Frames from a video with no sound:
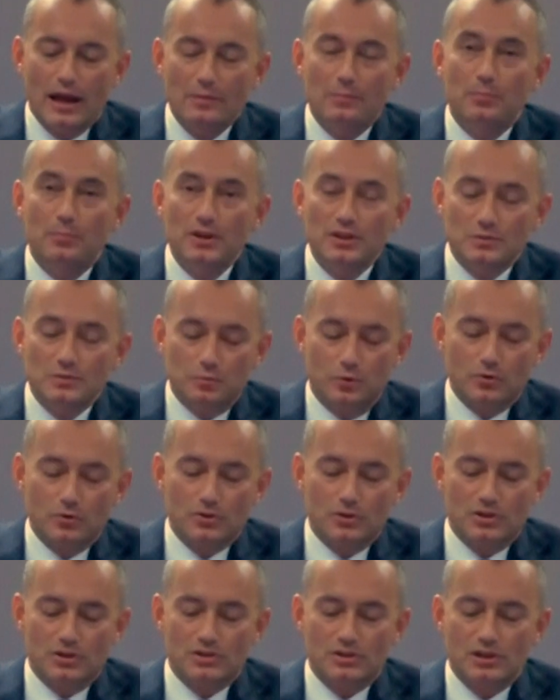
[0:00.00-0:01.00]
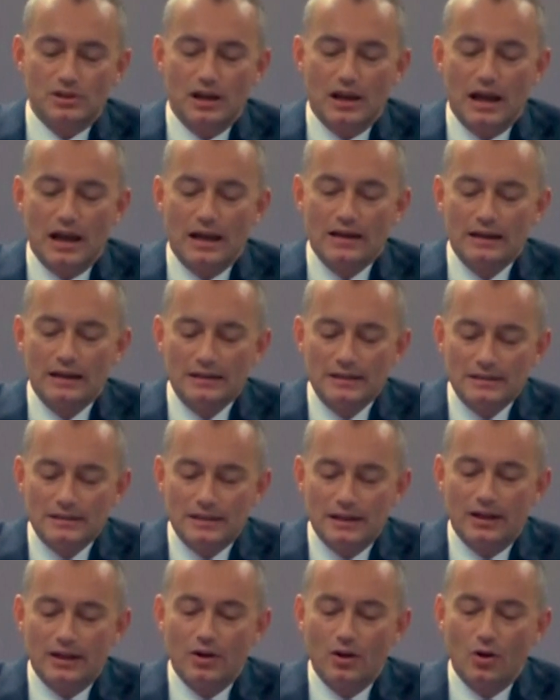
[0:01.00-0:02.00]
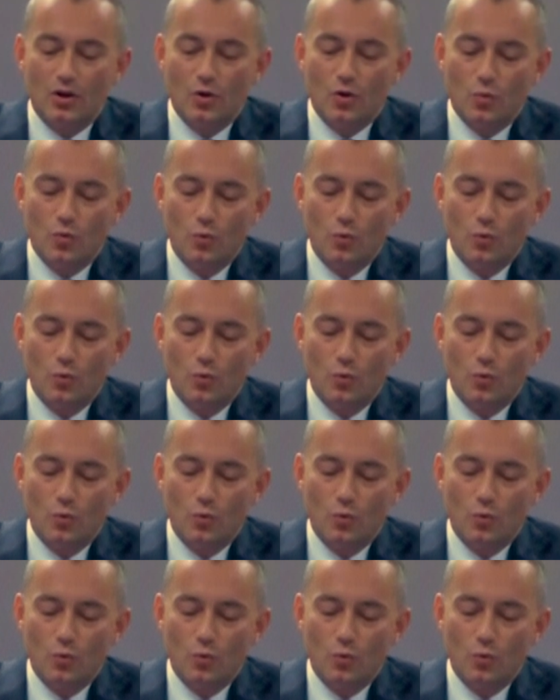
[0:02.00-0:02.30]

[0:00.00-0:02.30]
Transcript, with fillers: a peace process and instead